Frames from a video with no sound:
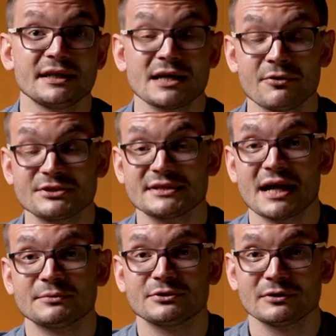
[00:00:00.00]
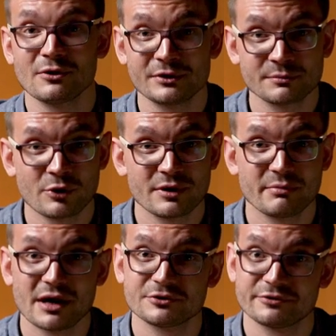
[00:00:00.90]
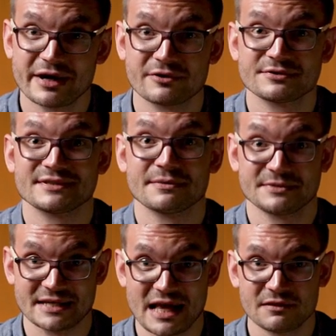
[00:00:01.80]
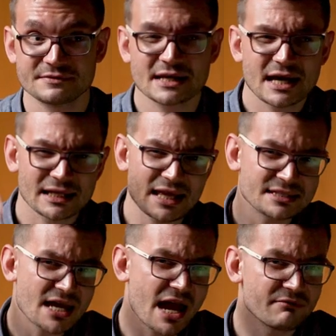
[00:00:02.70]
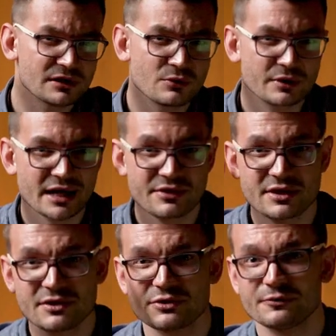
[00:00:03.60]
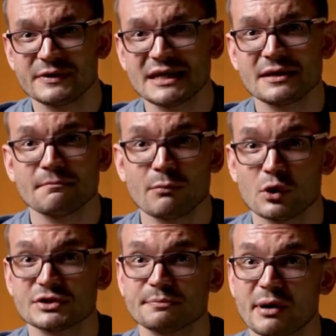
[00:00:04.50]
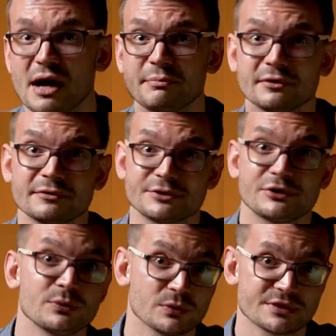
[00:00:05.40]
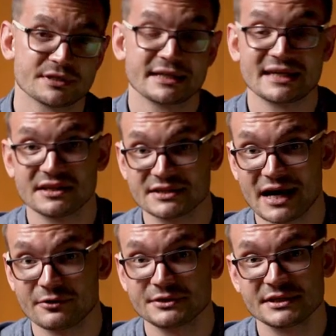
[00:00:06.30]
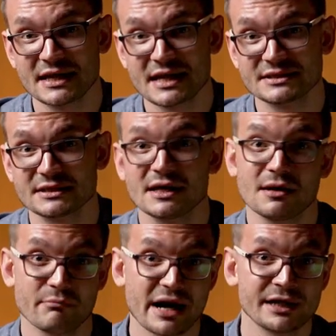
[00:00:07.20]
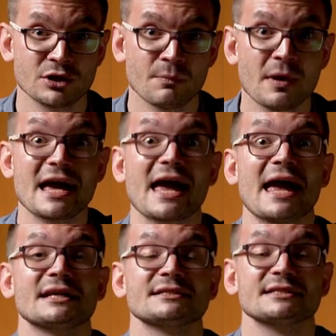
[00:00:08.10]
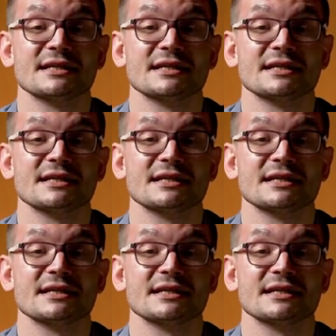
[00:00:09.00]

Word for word: Now it's time to learn more about trackers themselves. Let's have a look at the three most popular tools Keitaro T D S, Binom, and